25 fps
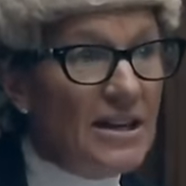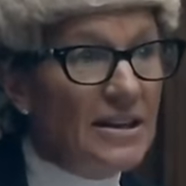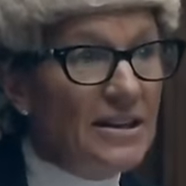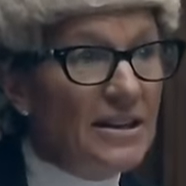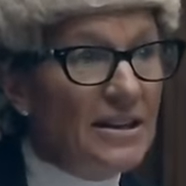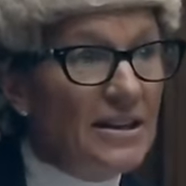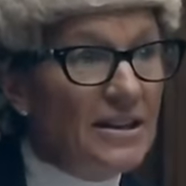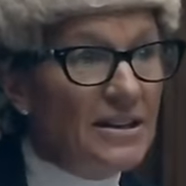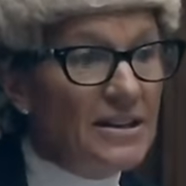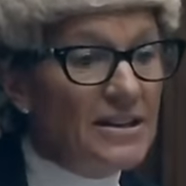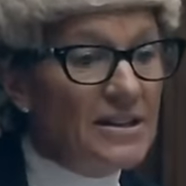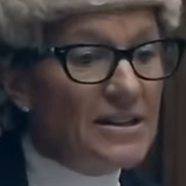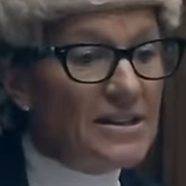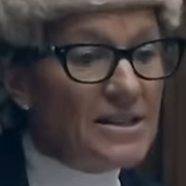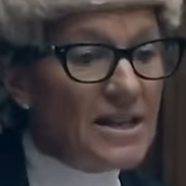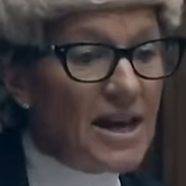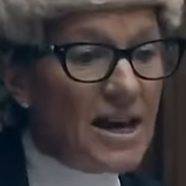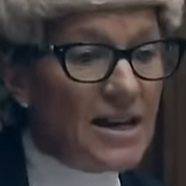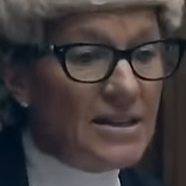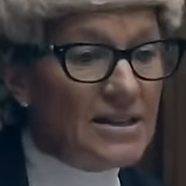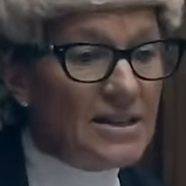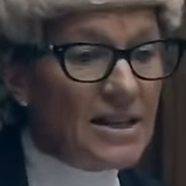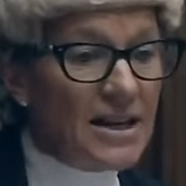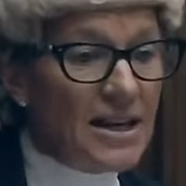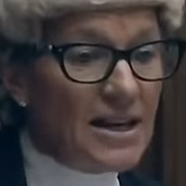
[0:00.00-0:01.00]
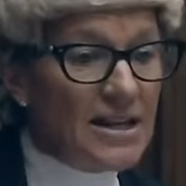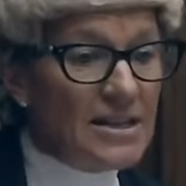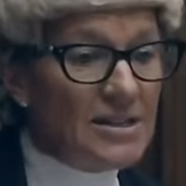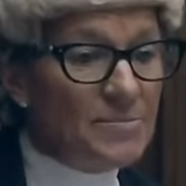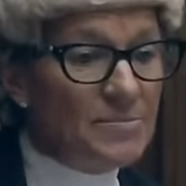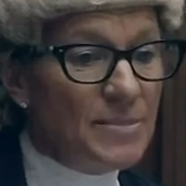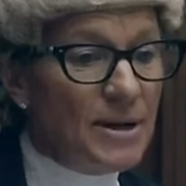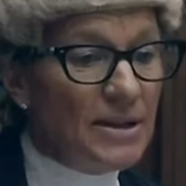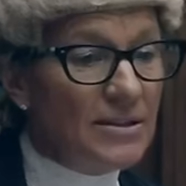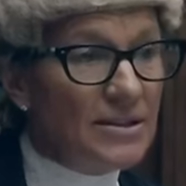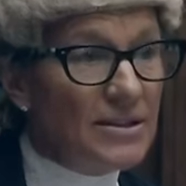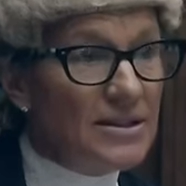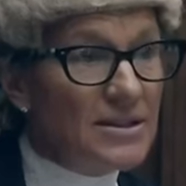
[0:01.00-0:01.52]
giving me, a discretionary
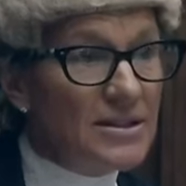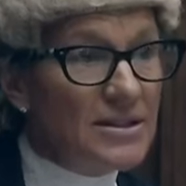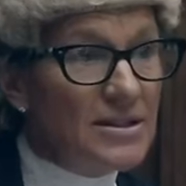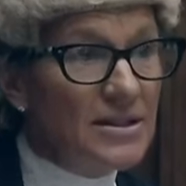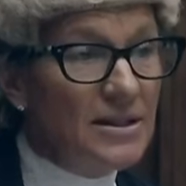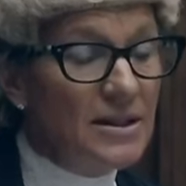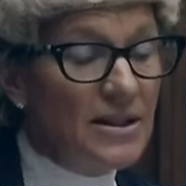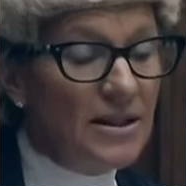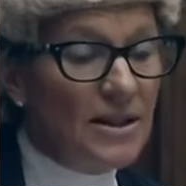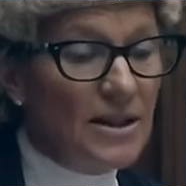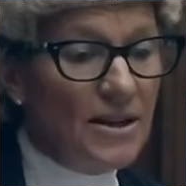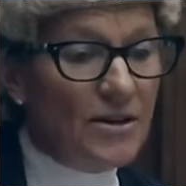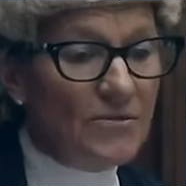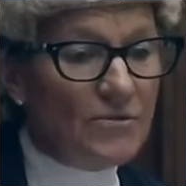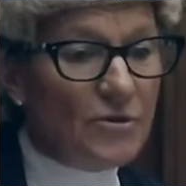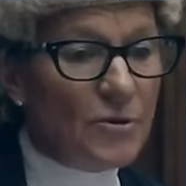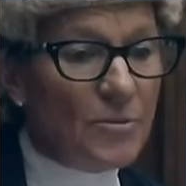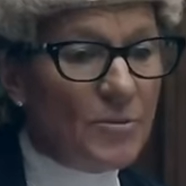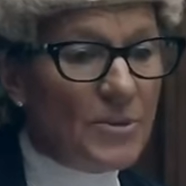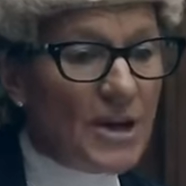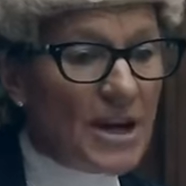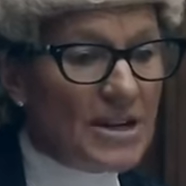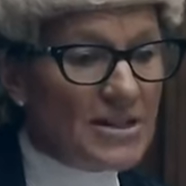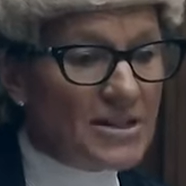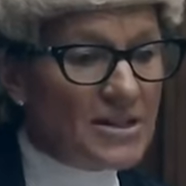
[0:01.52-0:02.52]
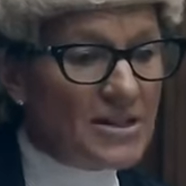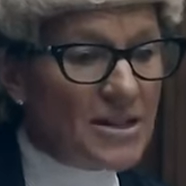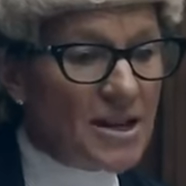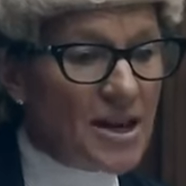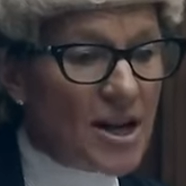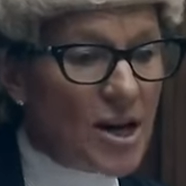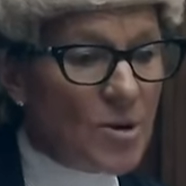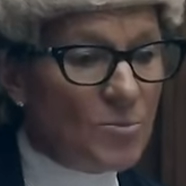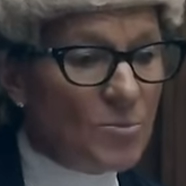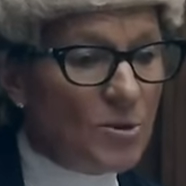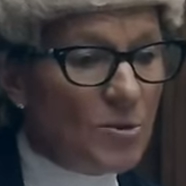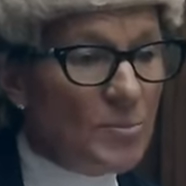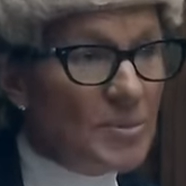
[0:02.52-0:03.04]
life sentence.
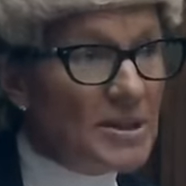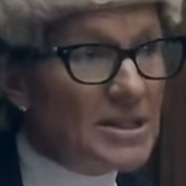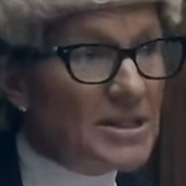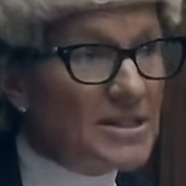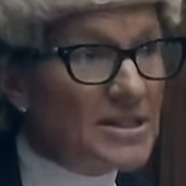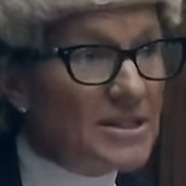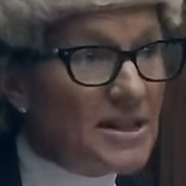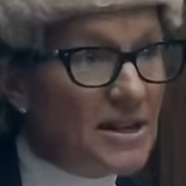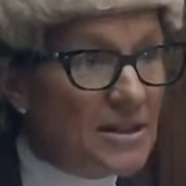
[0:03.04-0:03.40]
I didn't